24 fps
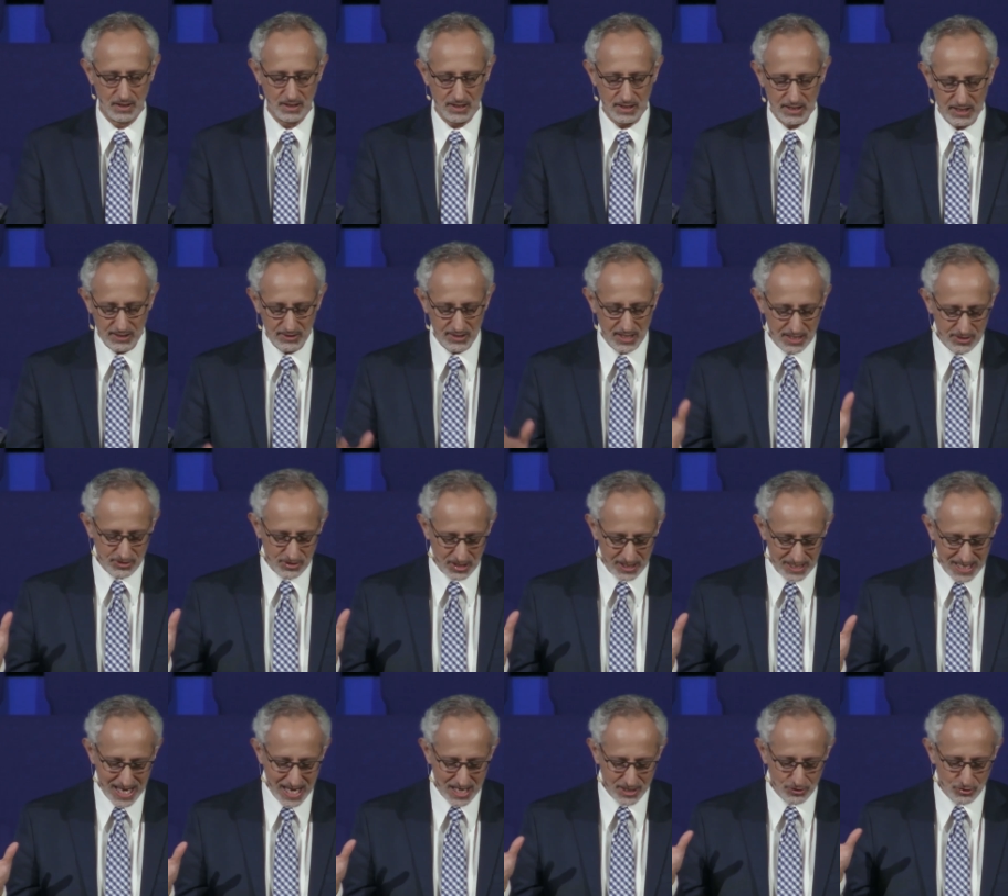You need then to
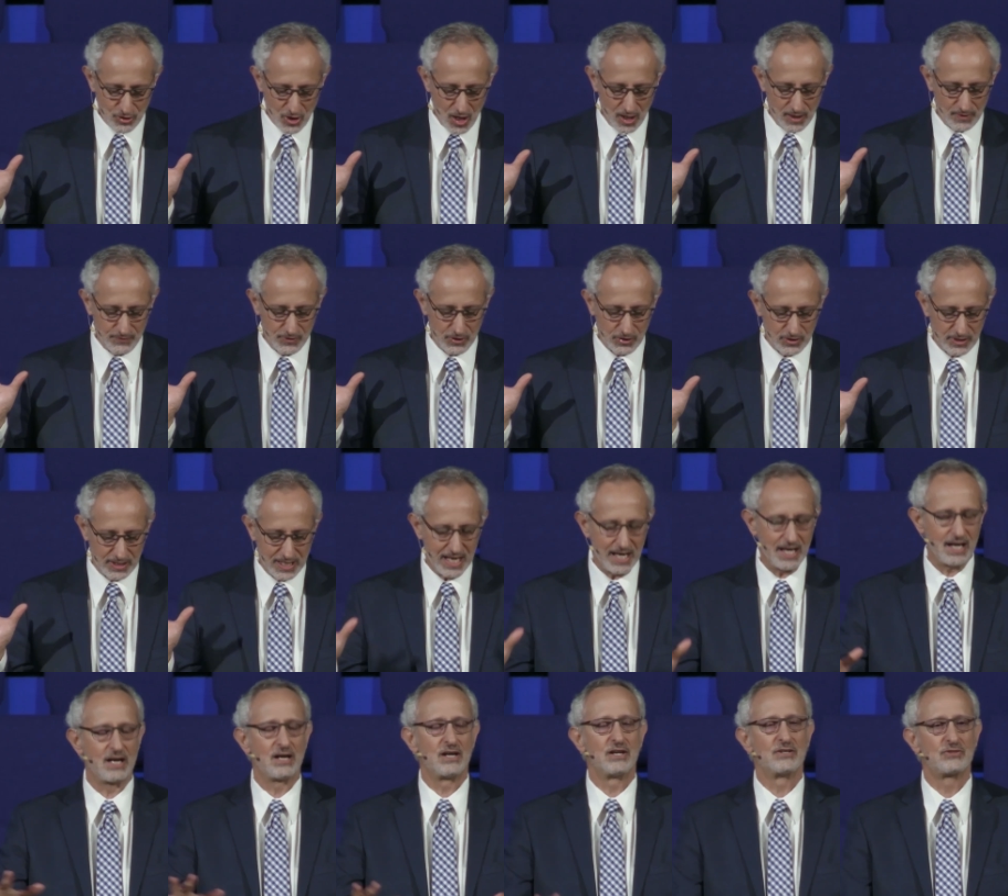cast all of your
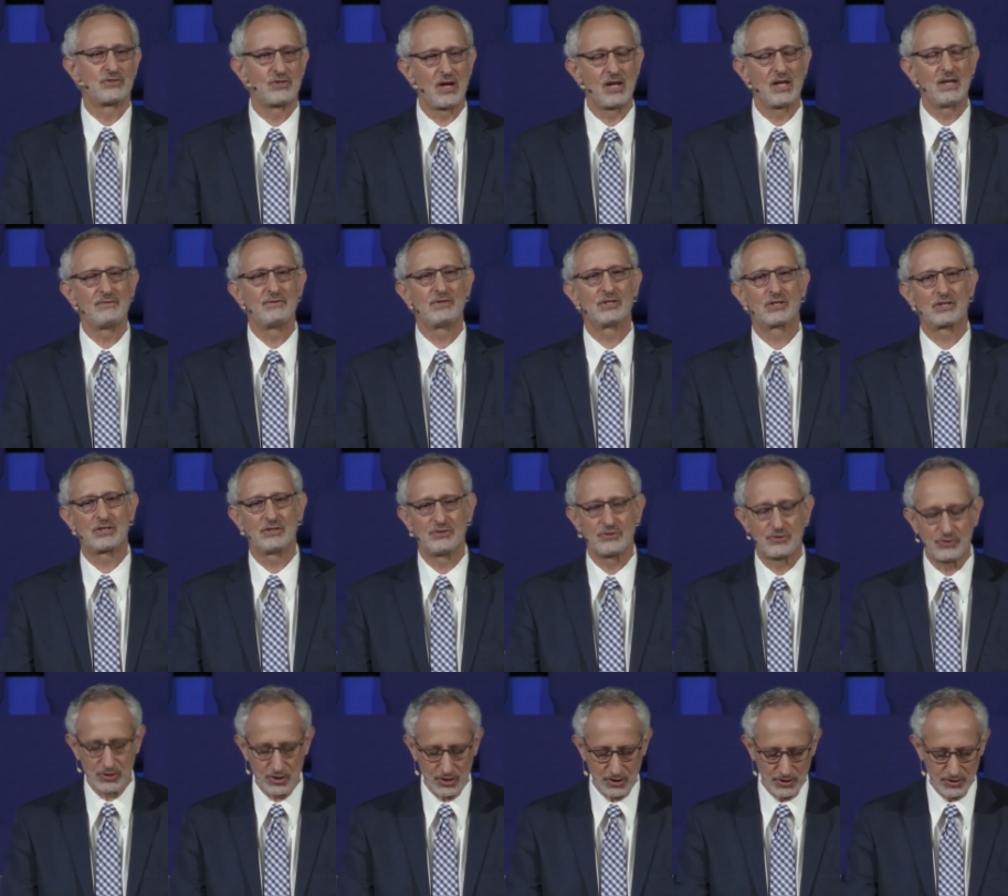cares, all of your
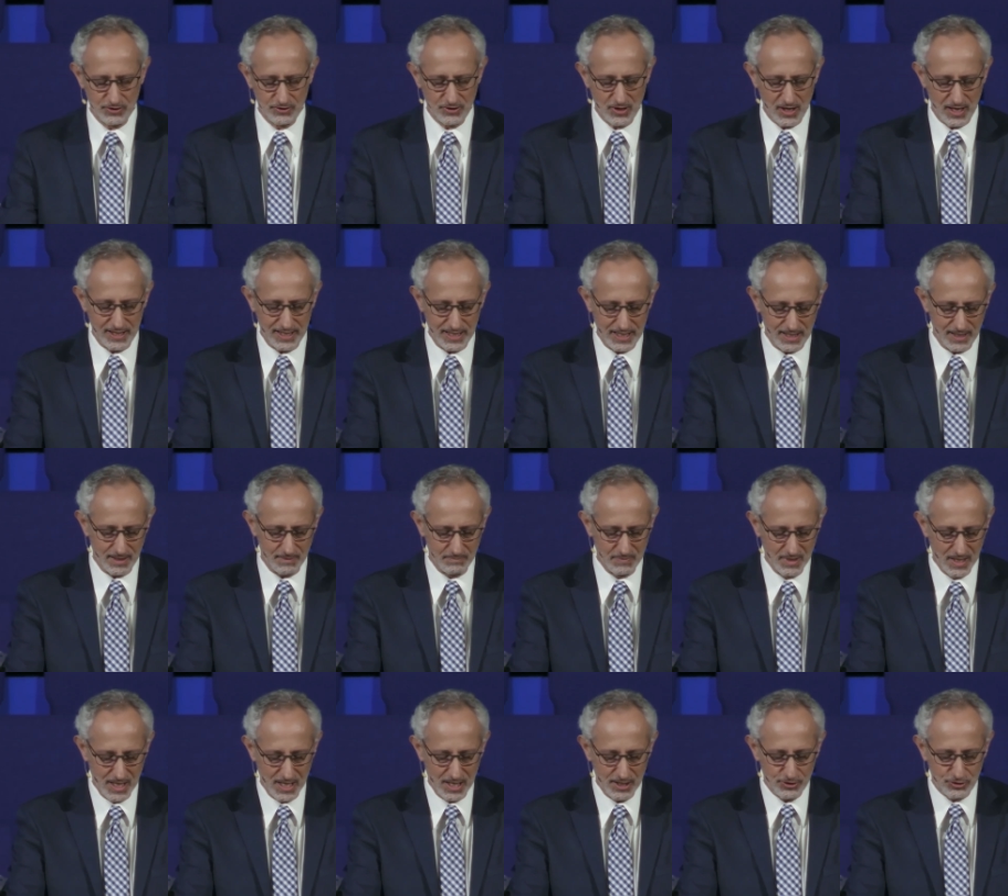concerns on
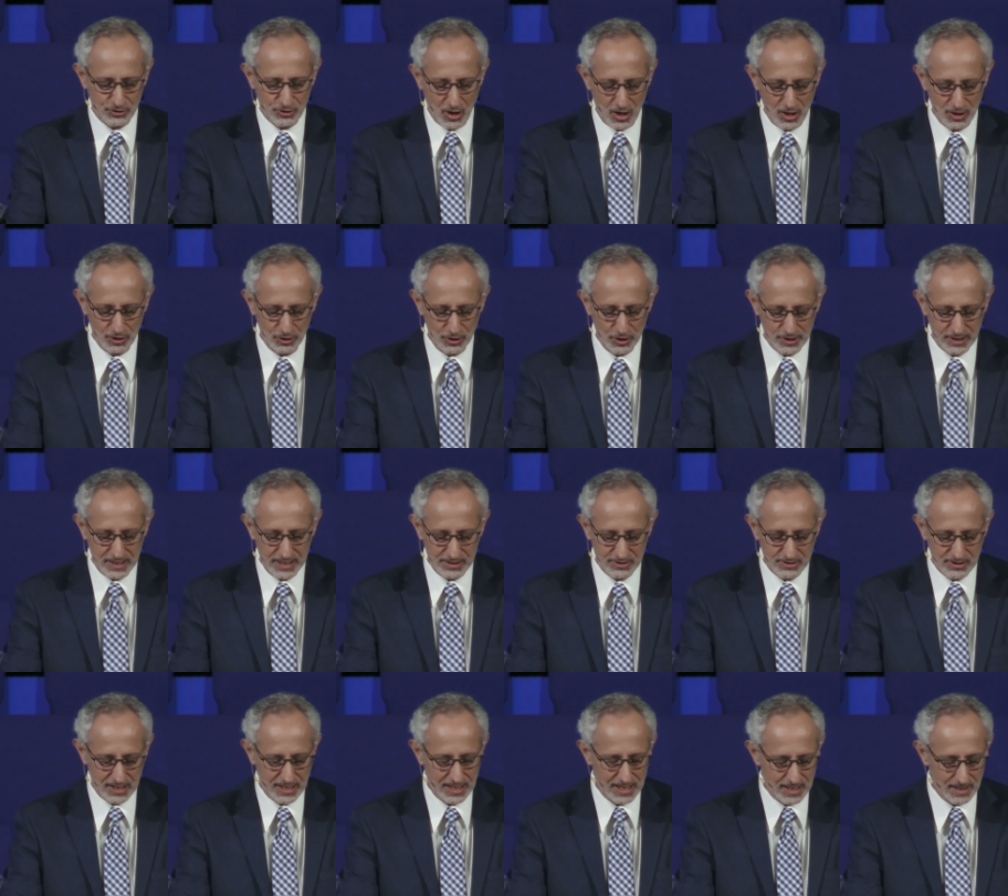Him. Start looking
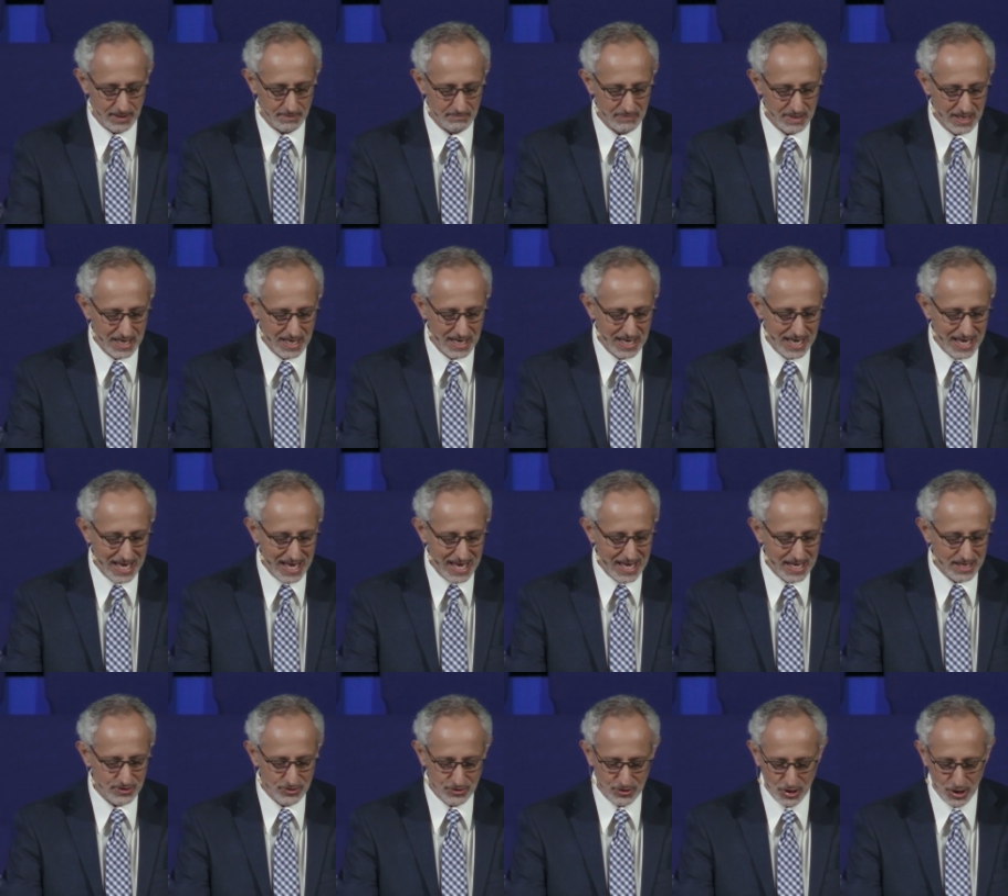to Him
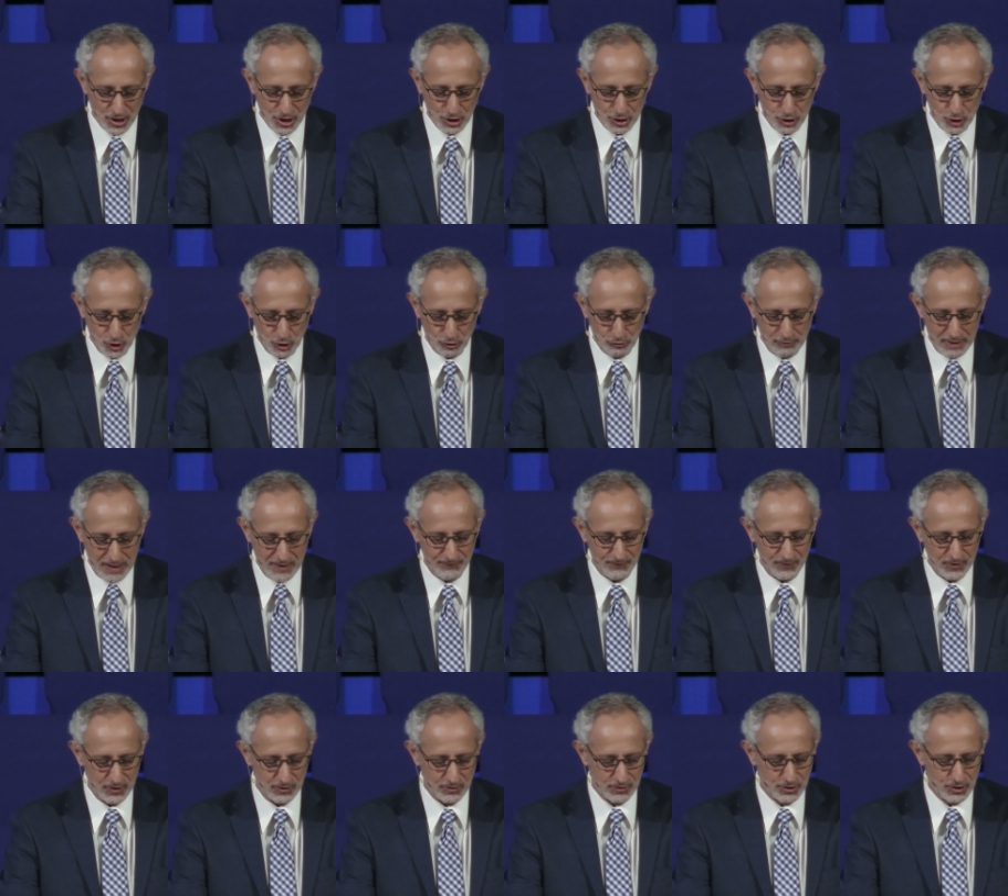as your
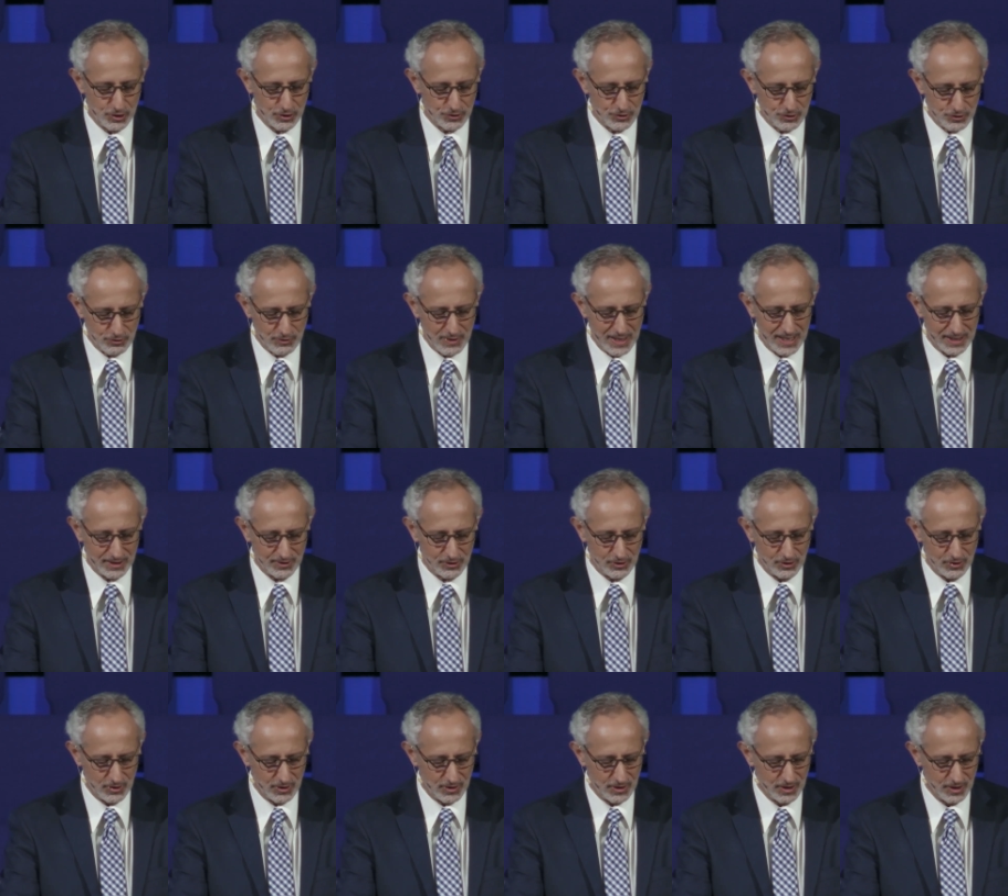refuge, your
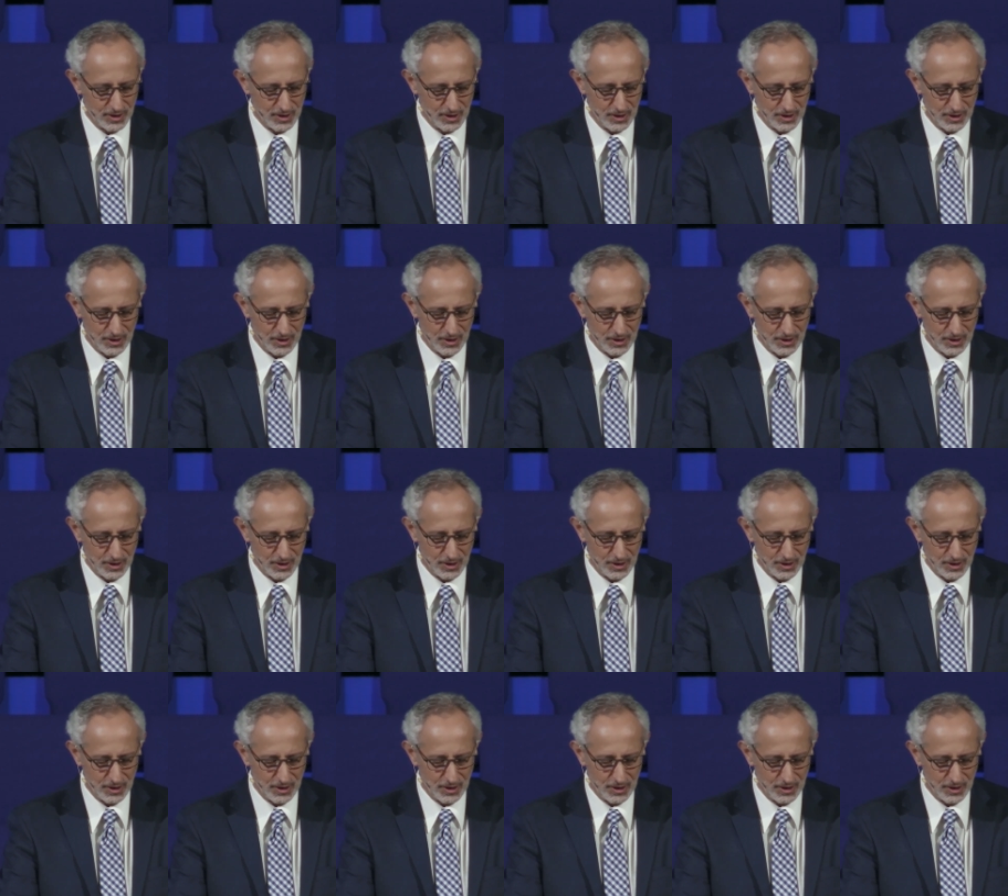strength, your,